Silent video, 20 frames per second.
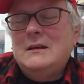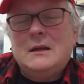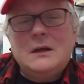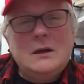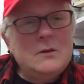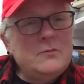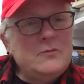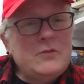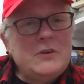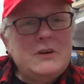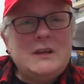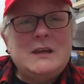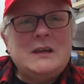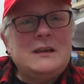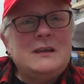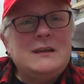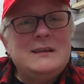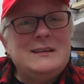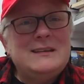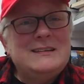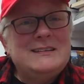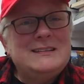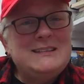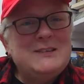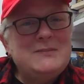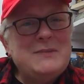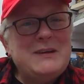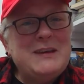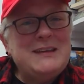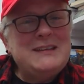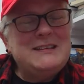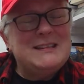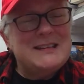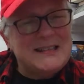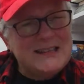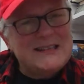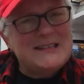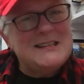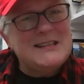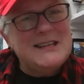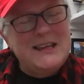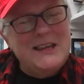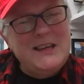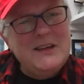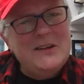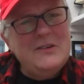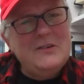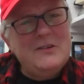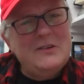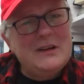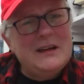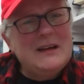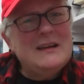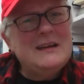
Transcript: comforting to me. Does it to you?